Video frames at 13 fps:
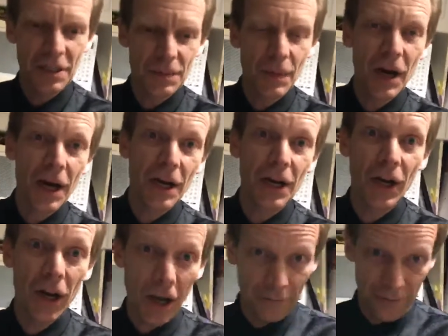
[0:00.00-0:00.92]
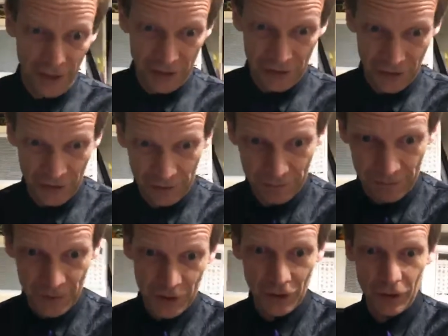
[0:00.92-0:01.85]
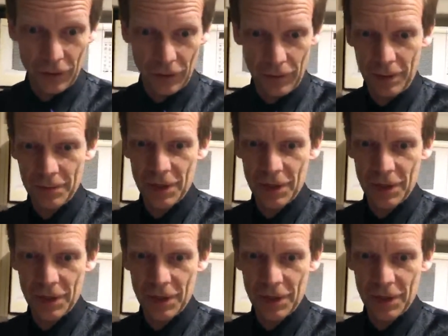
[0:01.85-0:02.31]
my office. So I'm